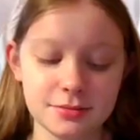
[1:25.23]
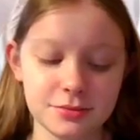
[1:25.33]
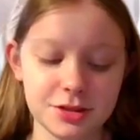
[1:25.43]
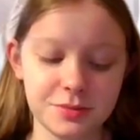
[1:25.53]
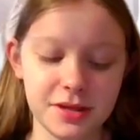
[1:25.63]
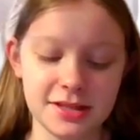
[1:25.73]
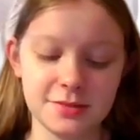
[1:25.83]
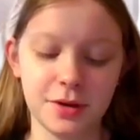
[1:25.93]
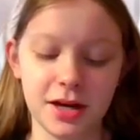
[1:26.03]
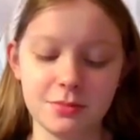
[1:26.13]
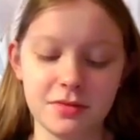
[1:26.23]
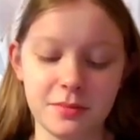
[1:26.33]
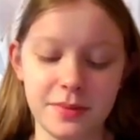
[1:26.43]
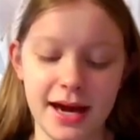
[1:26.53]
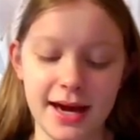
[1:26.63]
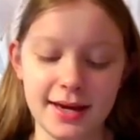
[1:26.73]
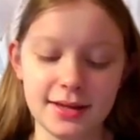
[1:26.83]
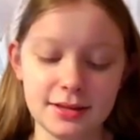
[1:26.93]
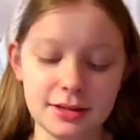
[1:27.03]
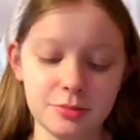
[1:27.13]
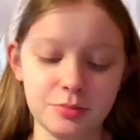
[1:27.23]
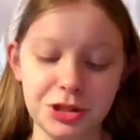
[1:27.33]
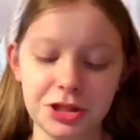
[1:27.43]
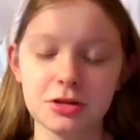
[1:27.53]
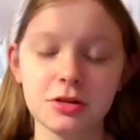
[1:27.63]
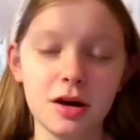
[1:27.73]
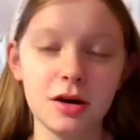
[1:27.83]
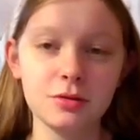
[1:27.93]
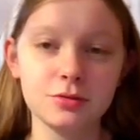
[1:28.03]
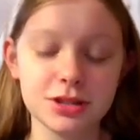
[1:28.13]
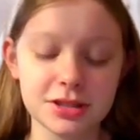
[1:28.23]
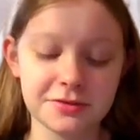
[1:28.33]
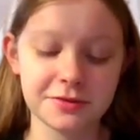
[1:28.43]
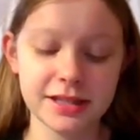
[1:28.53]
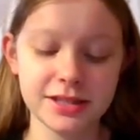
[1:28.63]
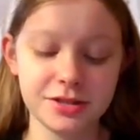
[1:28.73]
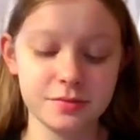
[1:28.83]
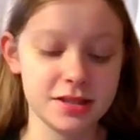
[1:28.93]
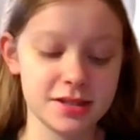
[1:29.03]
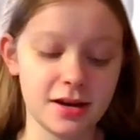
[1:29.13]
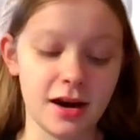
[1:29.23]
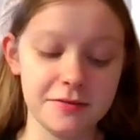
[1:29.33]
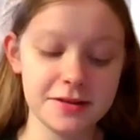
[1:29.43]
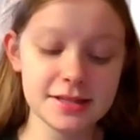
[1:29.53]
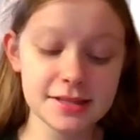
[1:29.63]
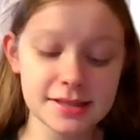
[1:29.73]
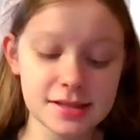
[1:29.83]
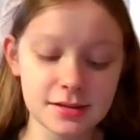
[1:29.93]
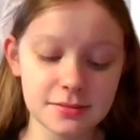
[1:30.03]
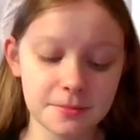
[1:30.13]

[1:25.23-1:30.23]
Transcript: which means bottom of the bag. Bureau, which is French, means office.